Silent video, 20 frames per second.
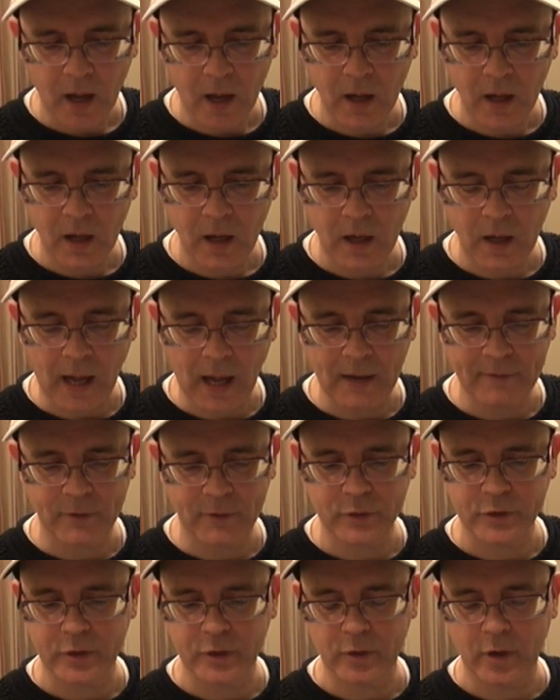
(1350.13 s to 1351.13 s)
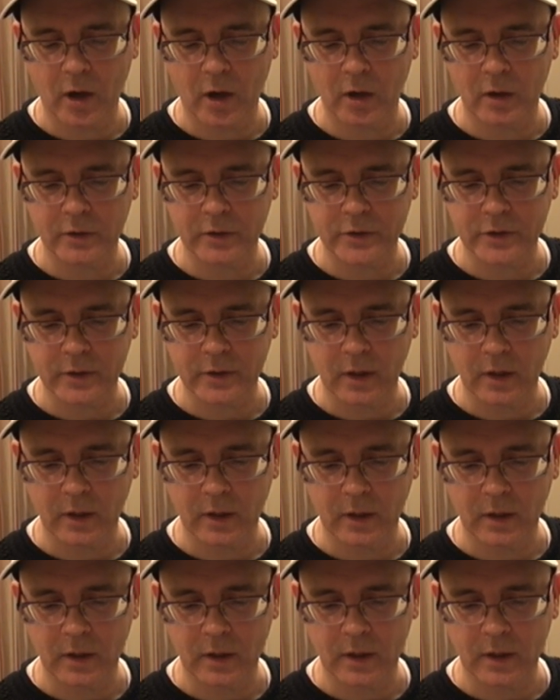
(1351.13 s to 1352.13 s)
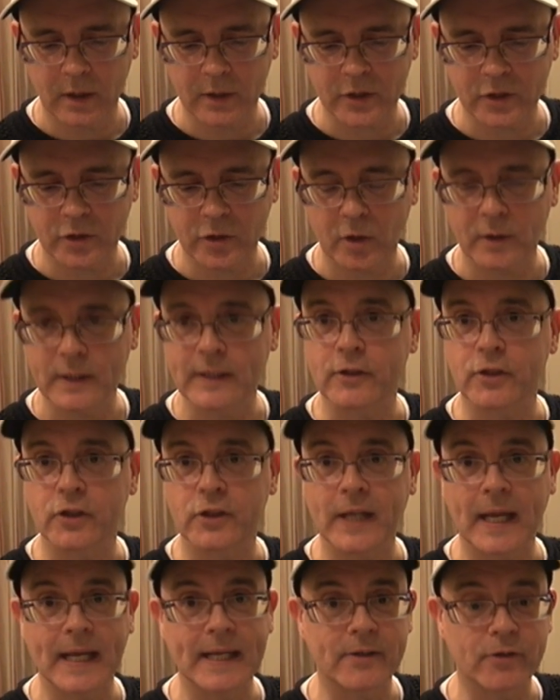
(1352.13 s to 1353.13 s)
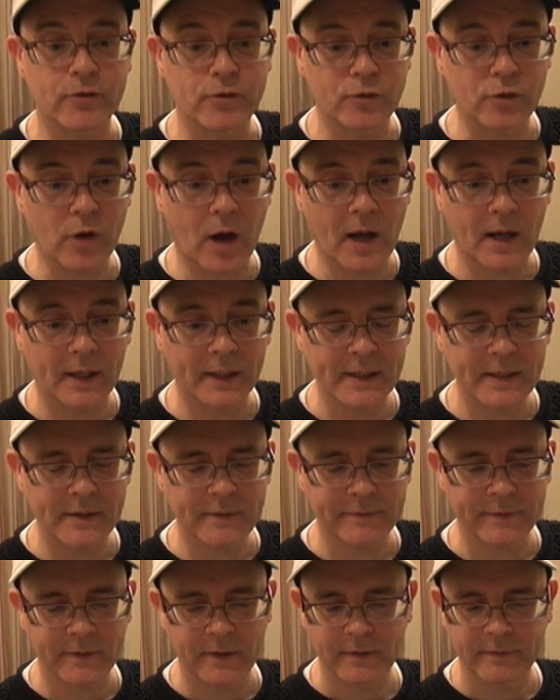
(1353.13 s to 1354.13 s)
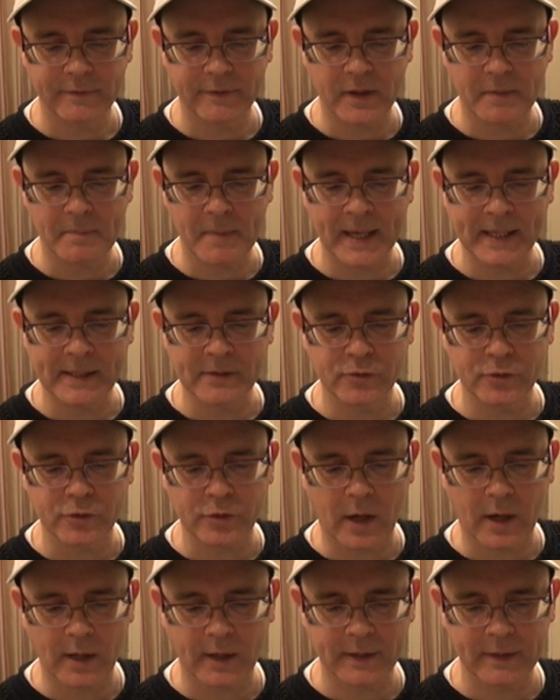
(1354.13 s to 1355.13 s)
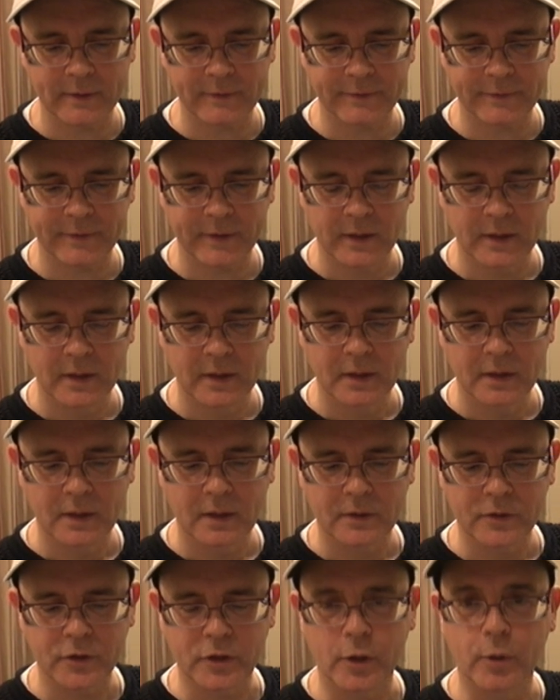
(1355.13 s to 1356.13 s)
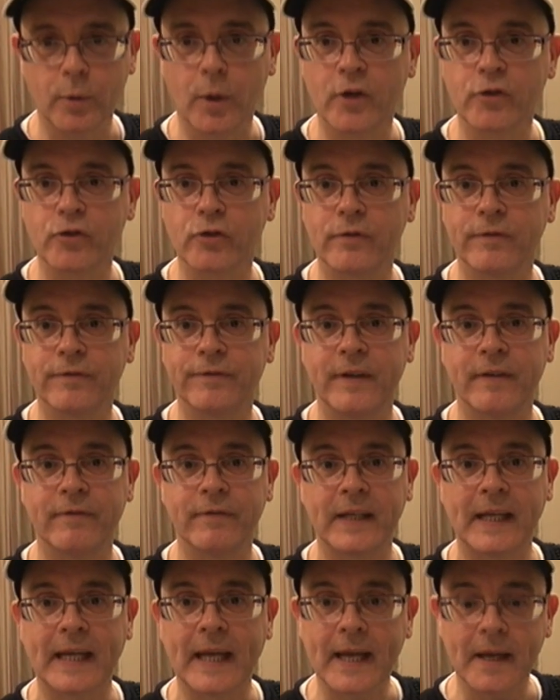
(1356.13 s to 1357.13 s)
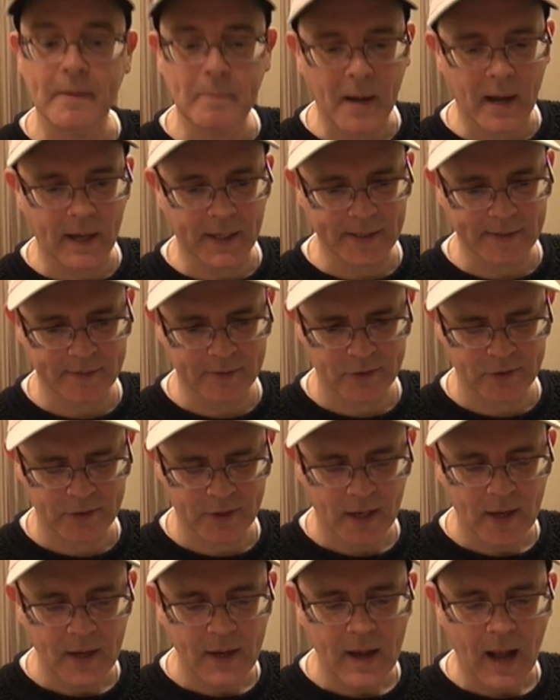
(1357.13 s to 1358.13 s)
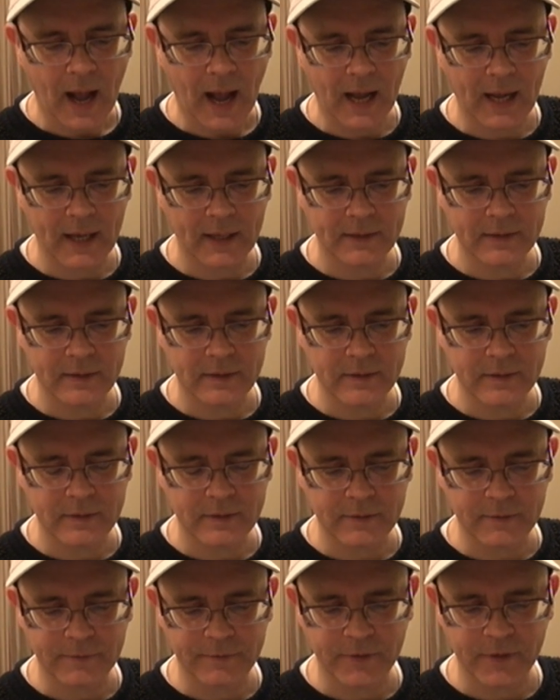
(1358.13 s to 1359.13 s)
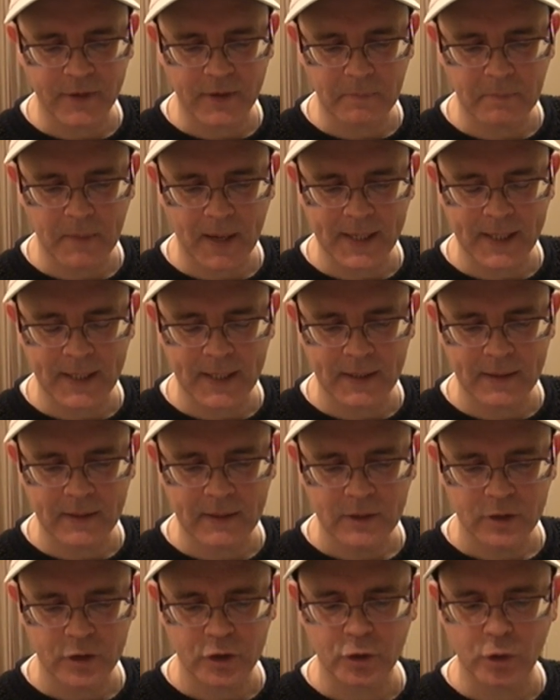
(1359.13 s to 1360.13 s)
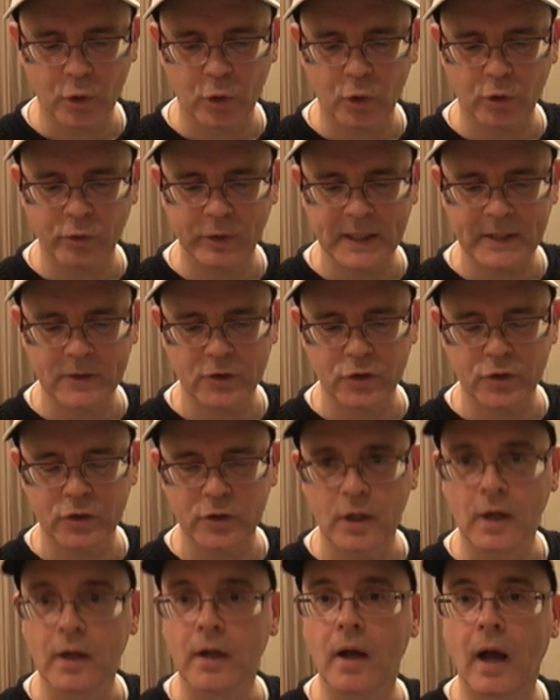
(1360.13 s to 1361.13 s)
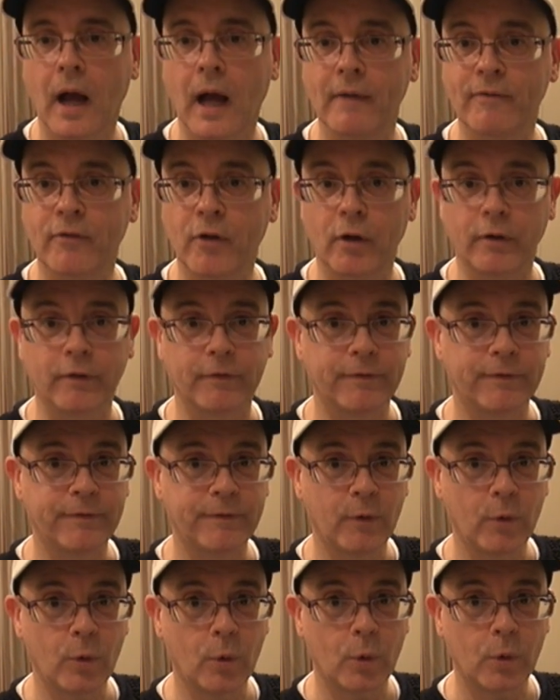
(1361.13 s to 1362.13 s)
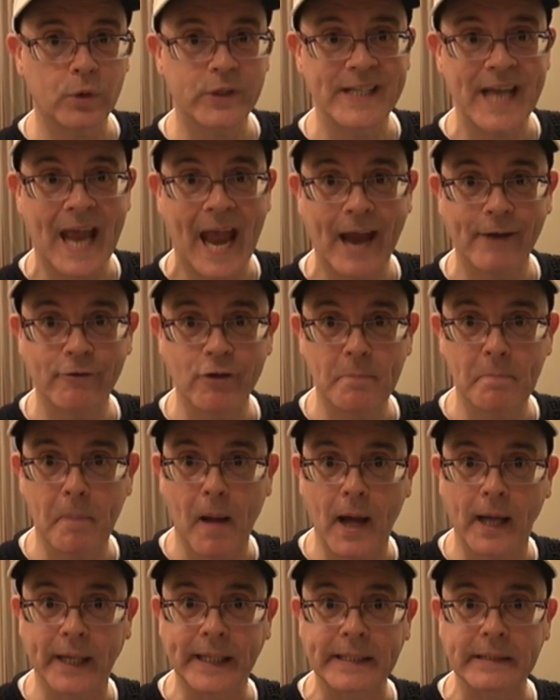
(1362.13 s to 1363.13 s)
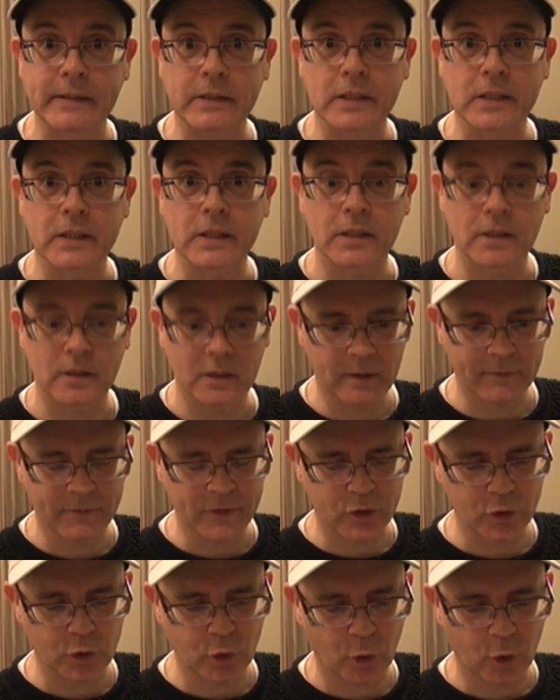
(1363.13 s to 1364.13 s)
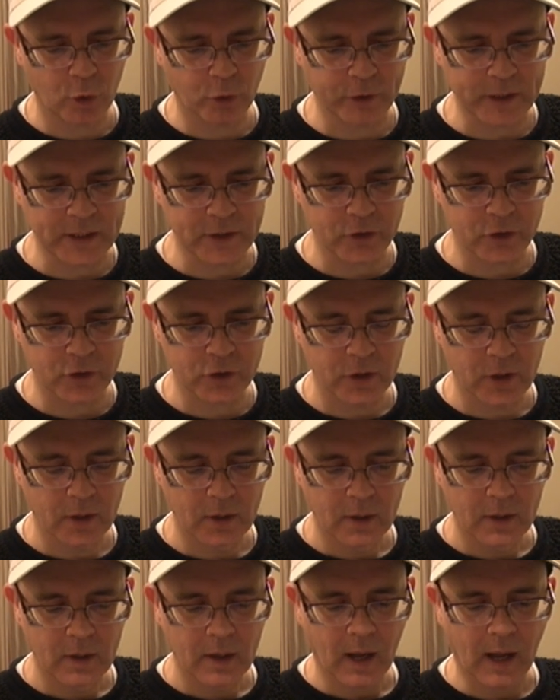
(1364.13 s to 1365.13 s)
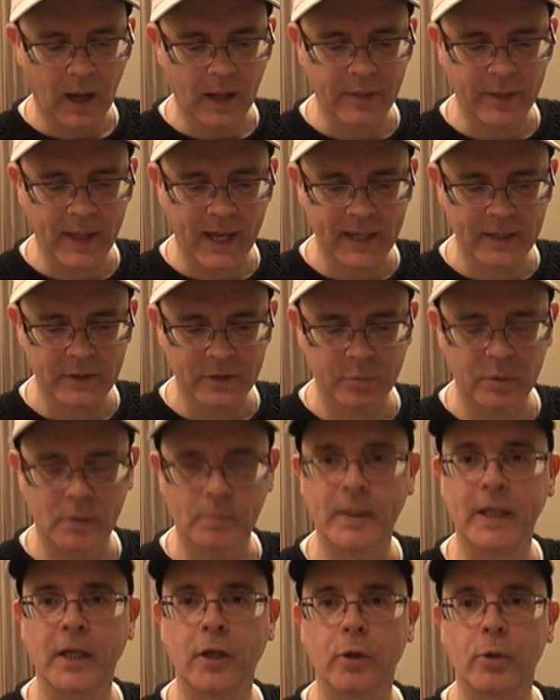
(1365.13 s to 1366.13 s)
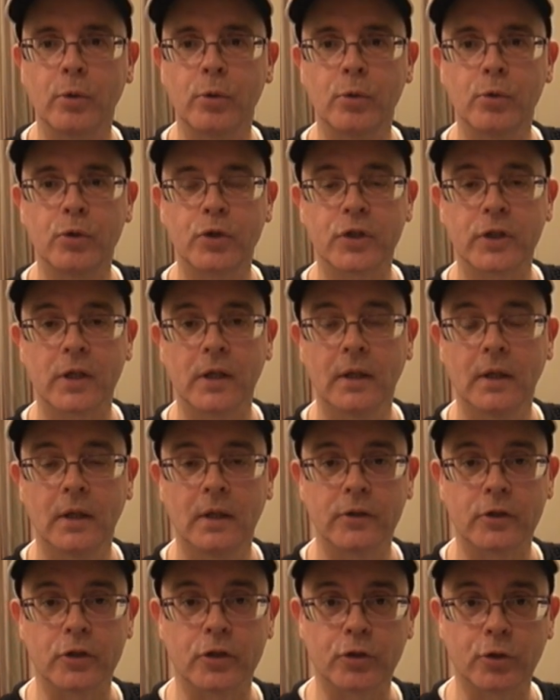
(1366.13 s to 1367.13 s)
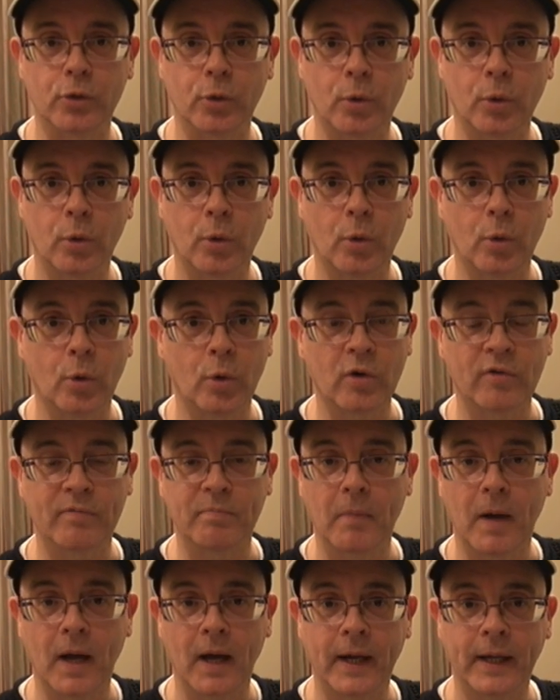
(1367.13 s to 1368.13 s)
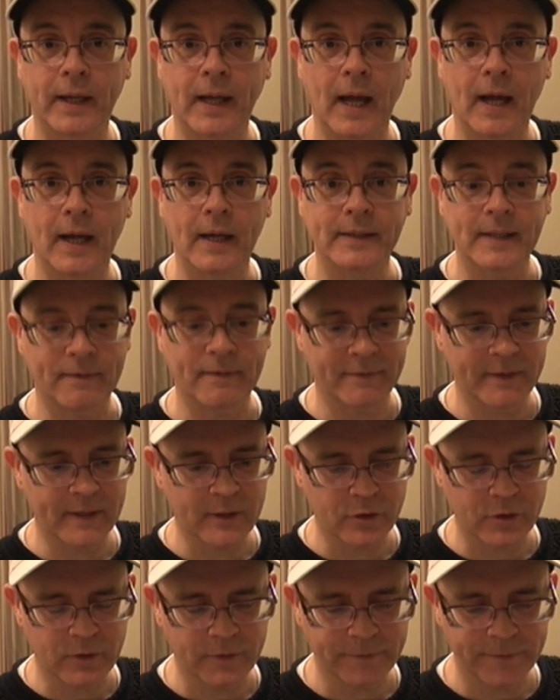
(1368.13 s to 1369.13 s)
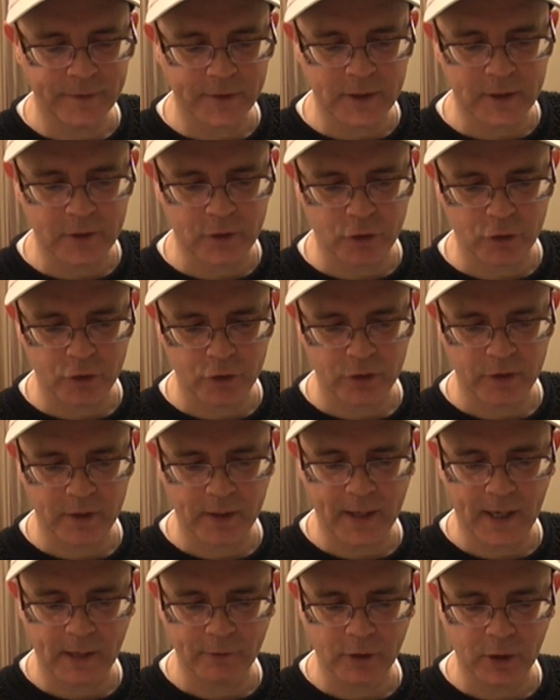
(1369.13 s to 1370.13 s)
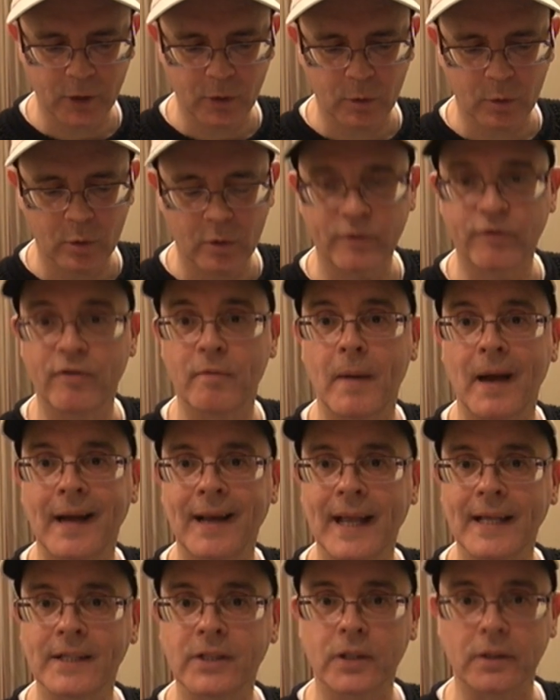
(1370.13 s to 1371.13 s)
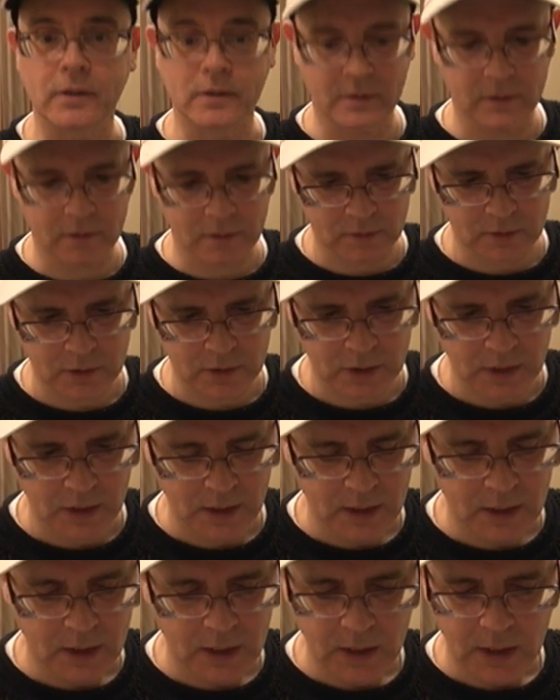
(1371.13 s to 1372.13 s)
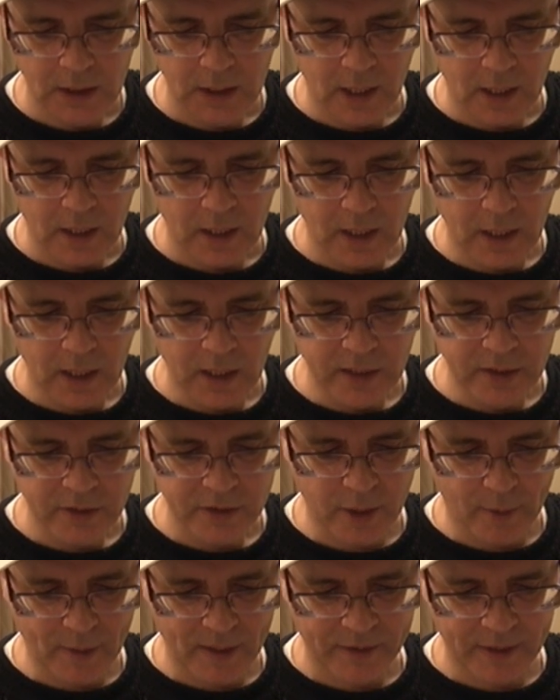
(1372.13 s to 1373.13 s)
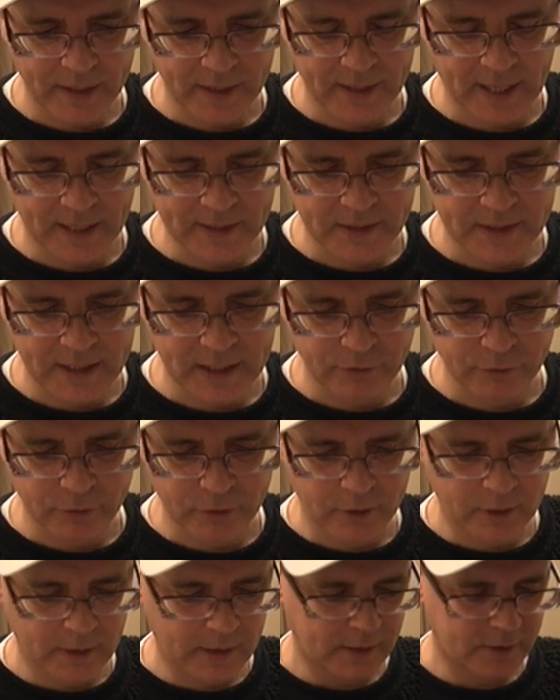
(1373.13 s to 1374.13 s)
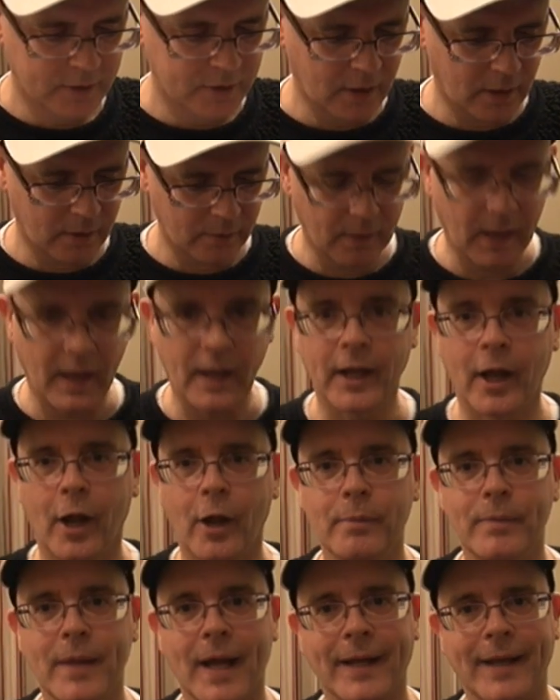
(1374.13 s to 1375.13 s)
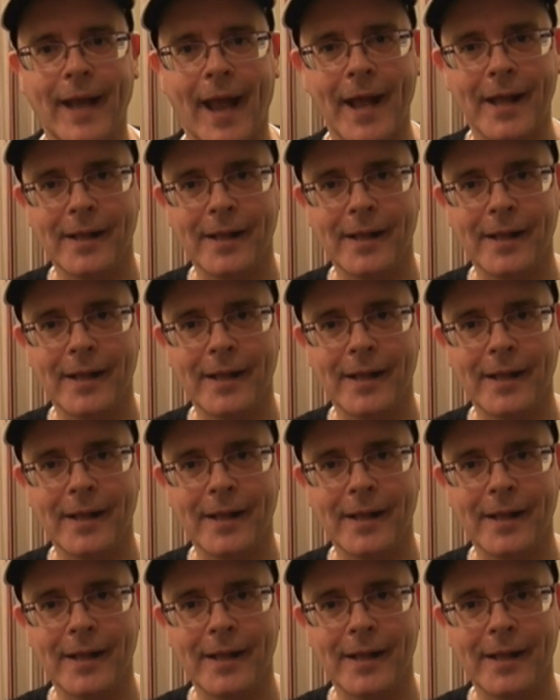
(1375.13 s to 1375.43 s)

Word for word: Uh, I've also got uh, a solid state drive for the main drive, two hundred fifty gigabytes. And for the main storage, I've got four terabytes of storage. And that will be used to store all of my high definition footage that I record for my lessons. So I think that's it really. So I hope that